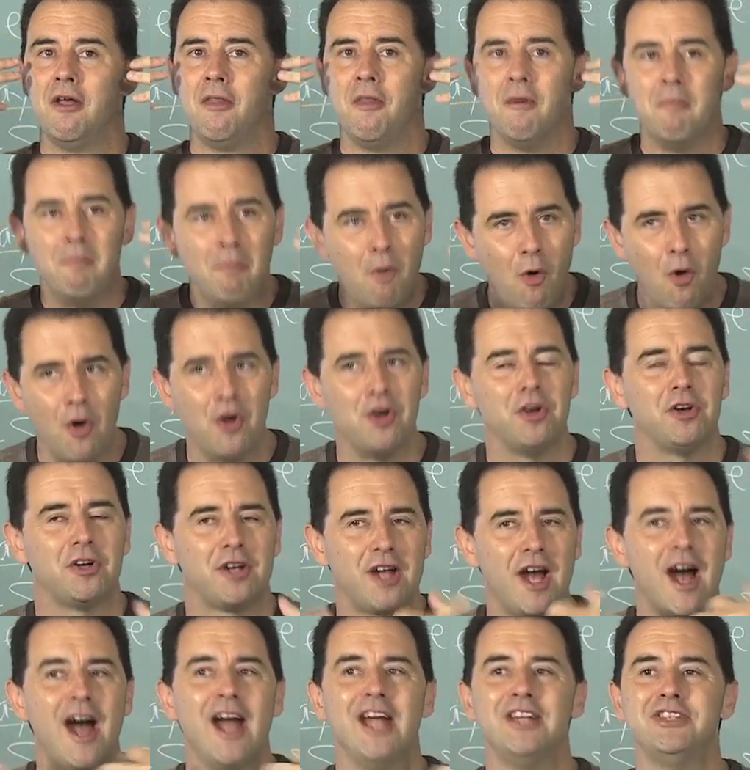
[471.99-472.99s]
the more
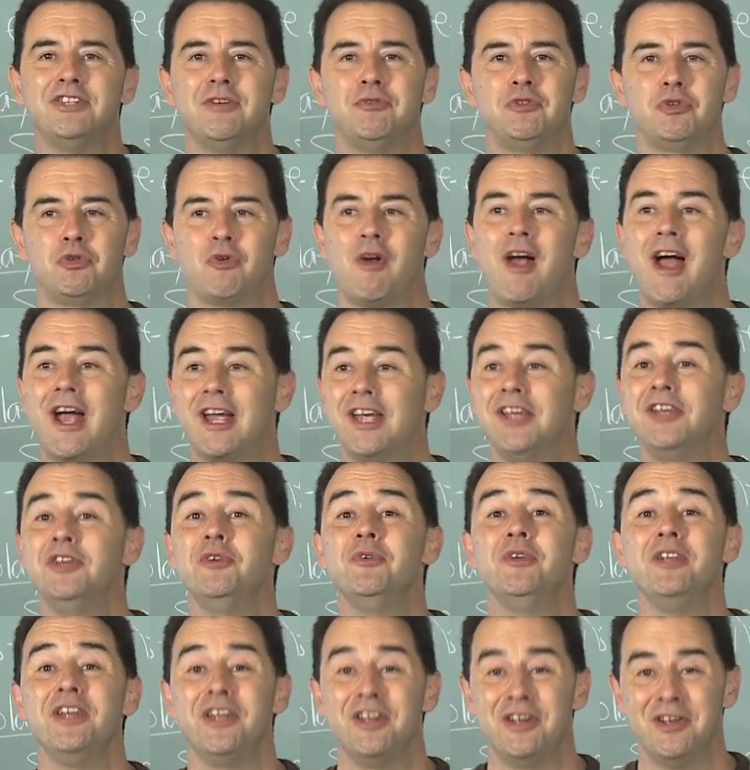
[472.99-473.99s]
kinds of tracking
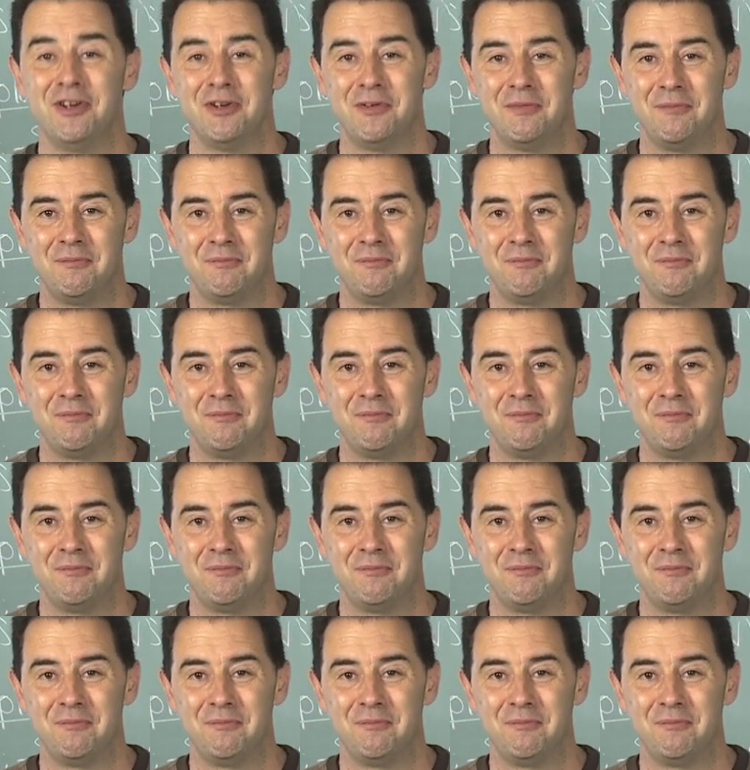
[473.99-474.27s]
you need.